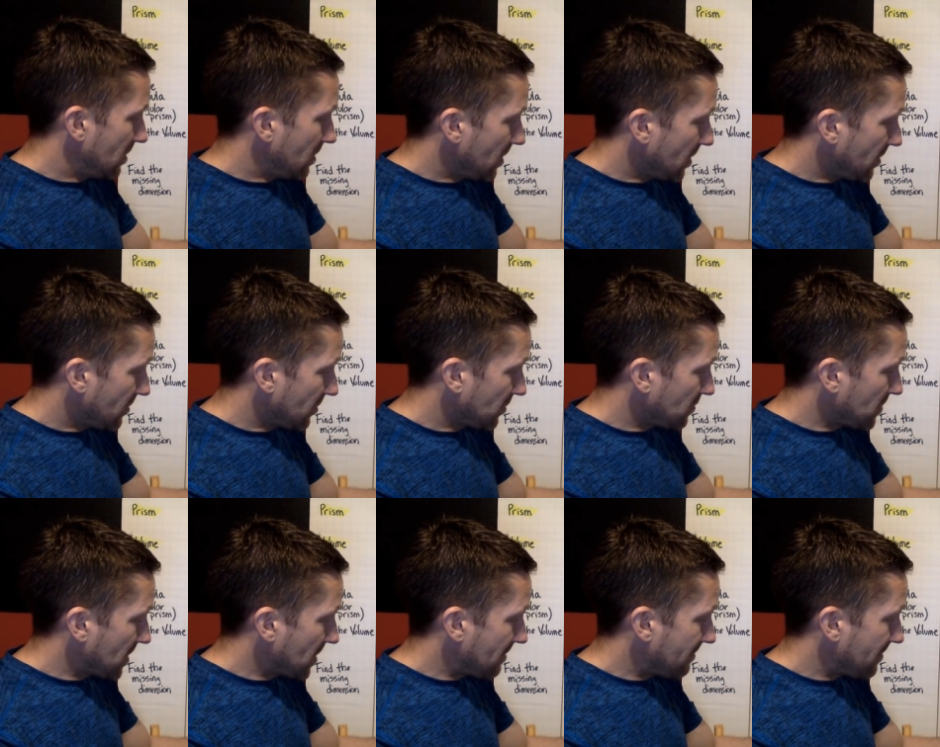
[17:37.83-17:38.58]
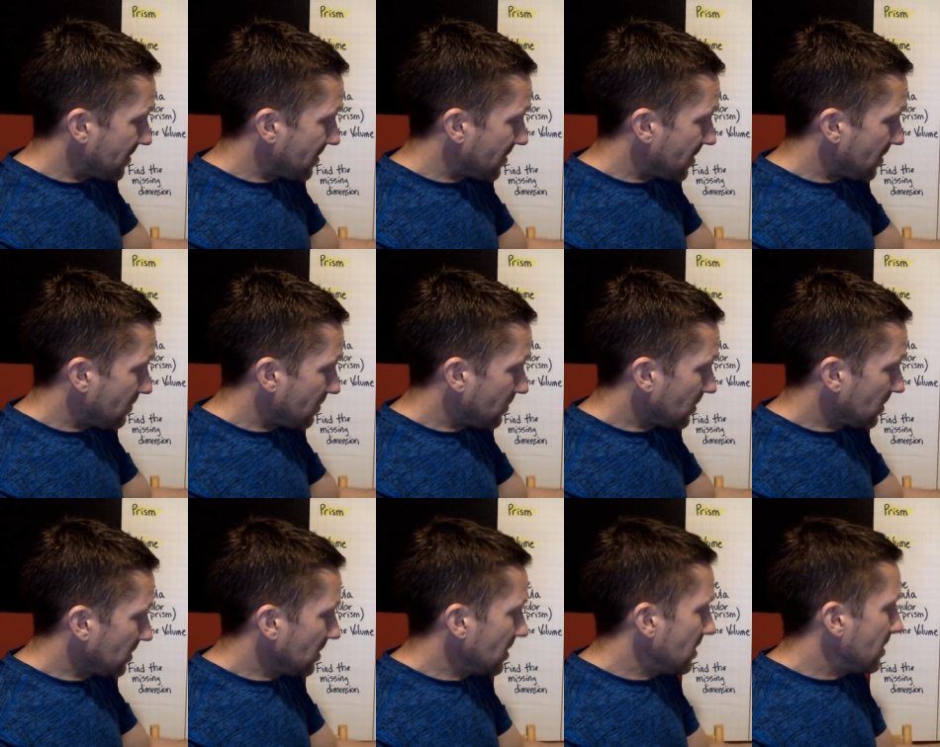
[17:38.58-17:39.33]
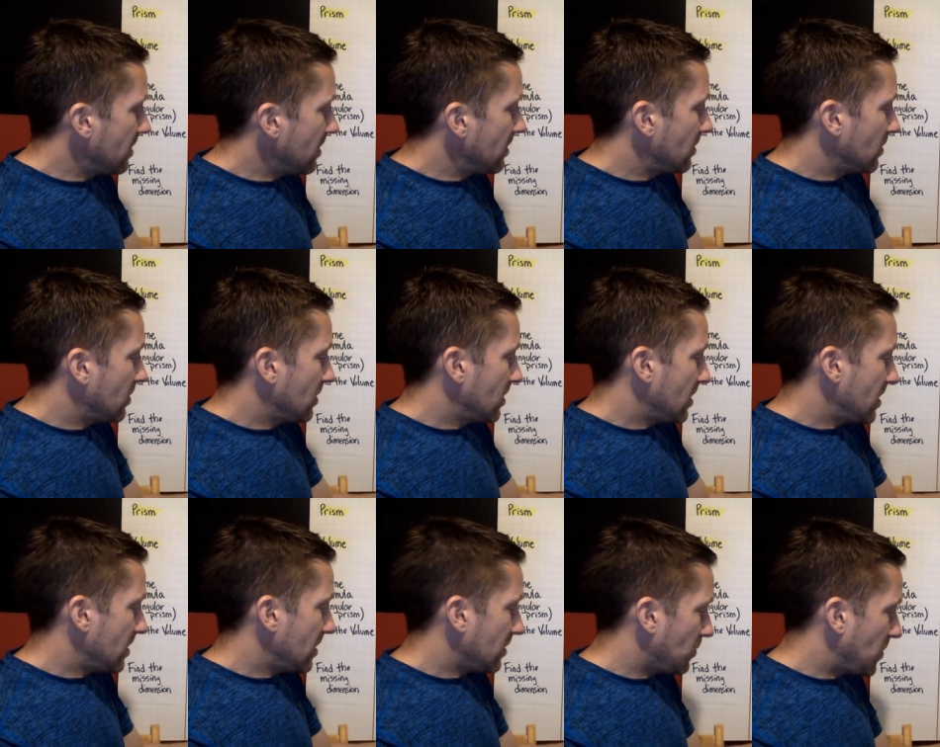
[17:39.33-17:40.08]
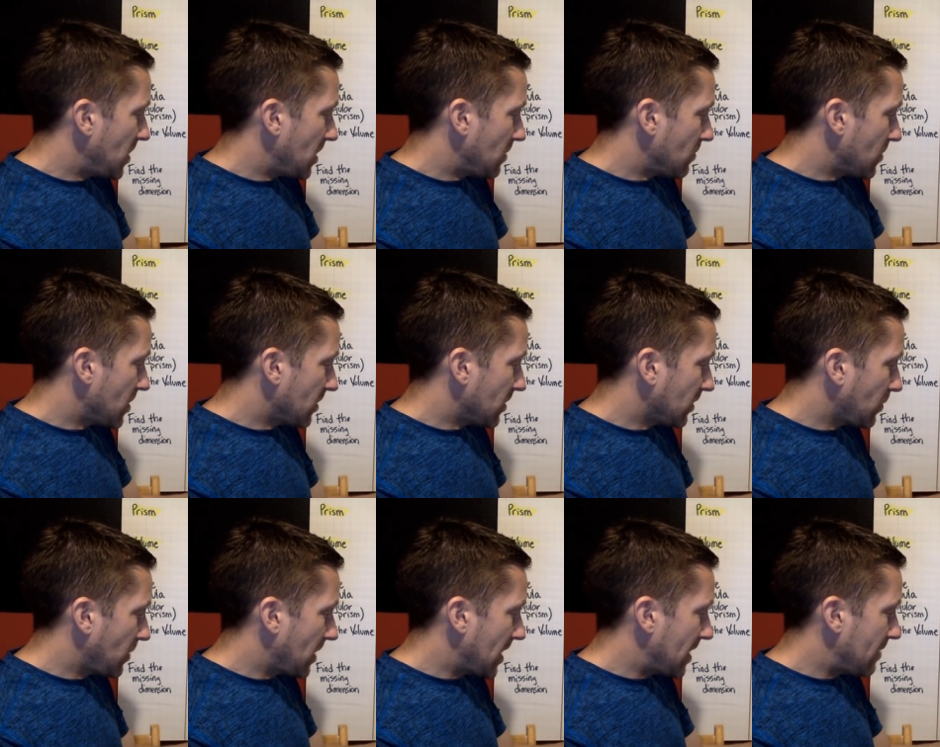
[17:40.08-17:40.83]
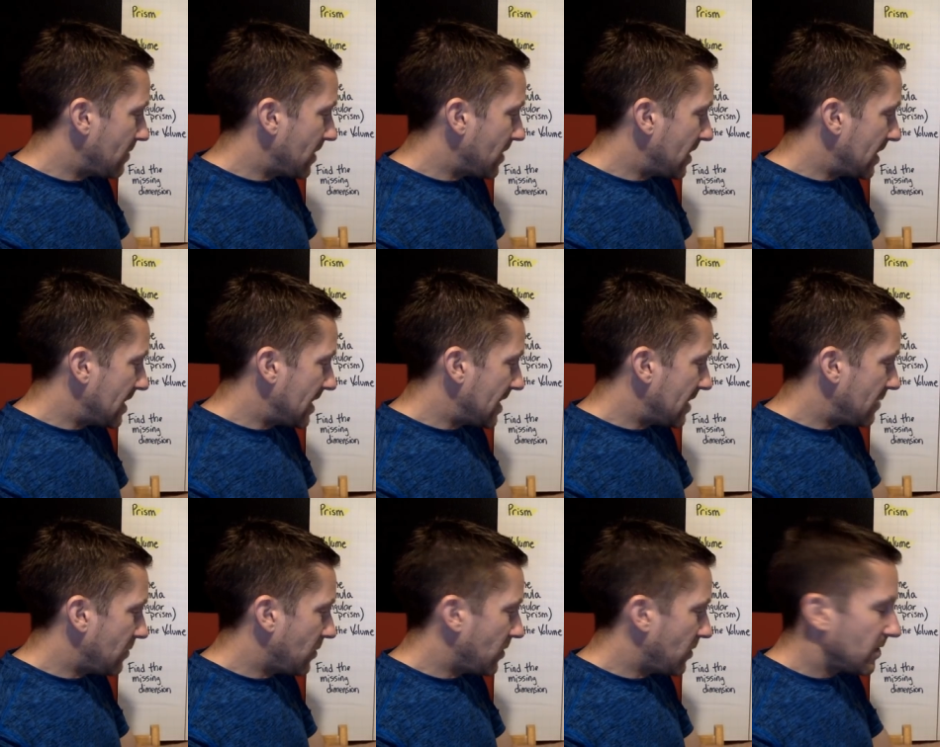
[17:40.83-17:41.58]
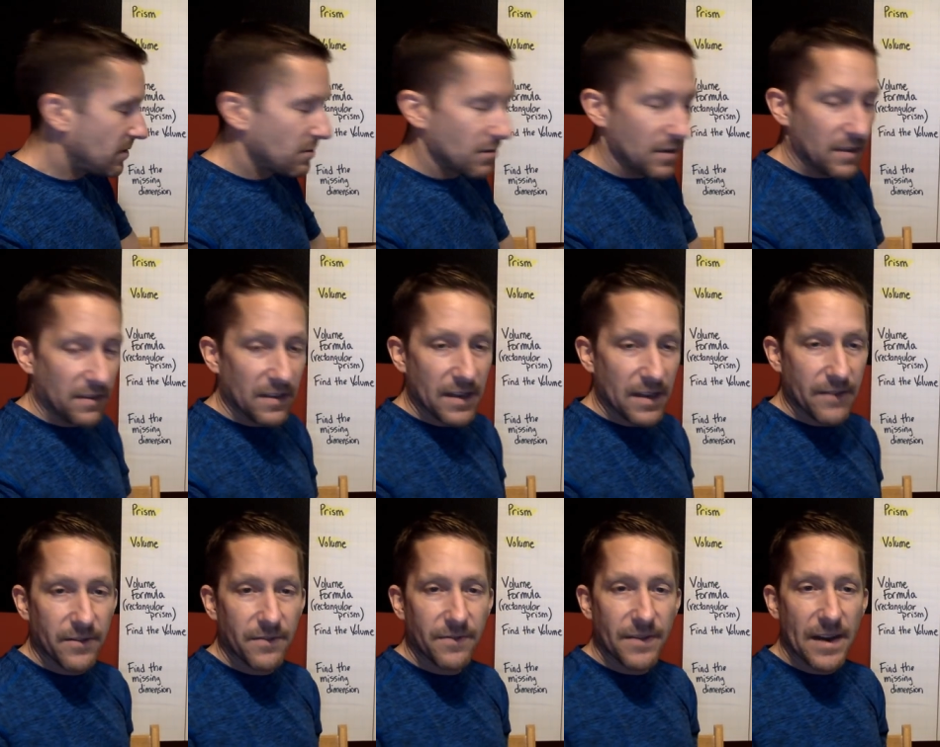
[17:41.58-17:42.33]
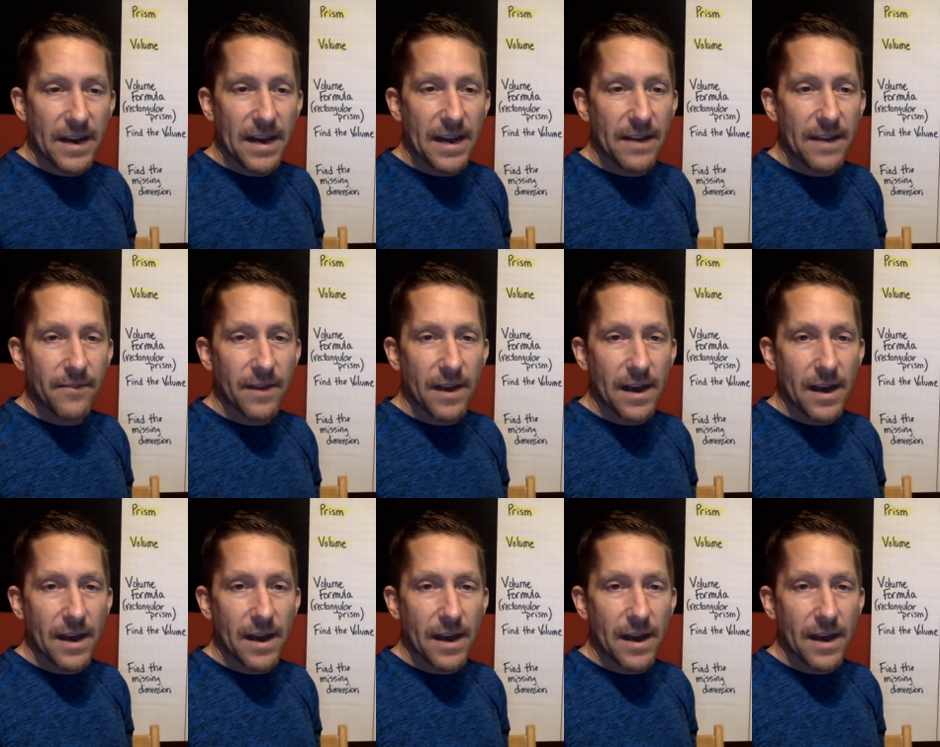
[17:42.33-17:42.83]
Here's my variable. It's being multiplied by 9.375.